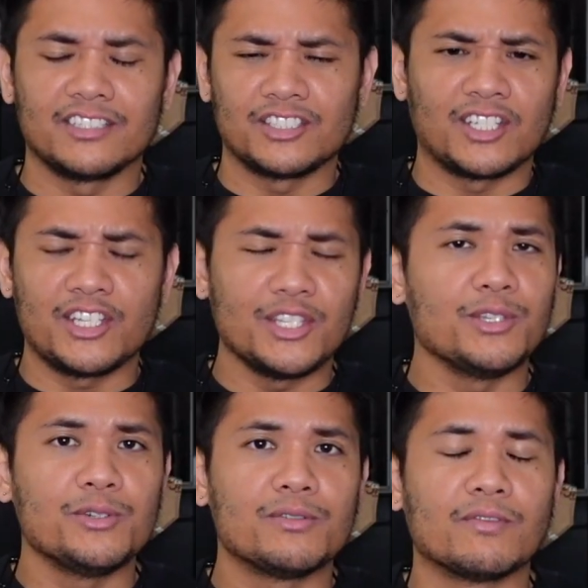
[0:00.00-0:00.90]
just a
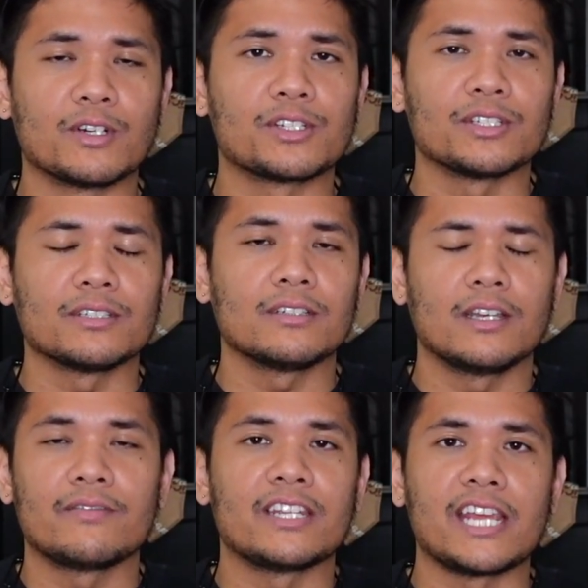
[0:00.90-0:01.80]
huge version
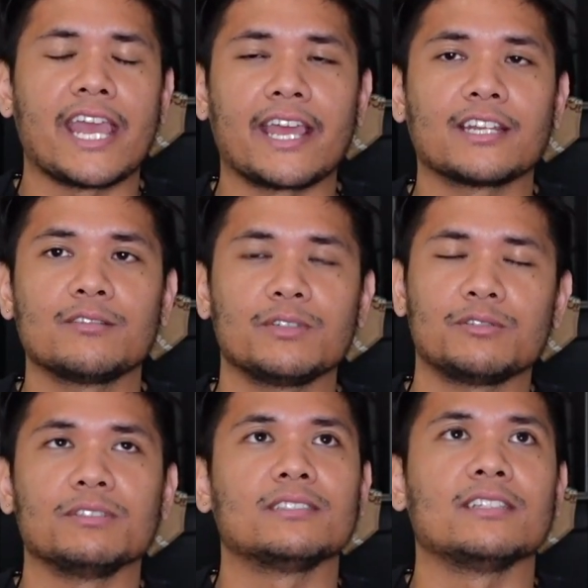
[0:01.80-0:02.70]
of the Diana, which was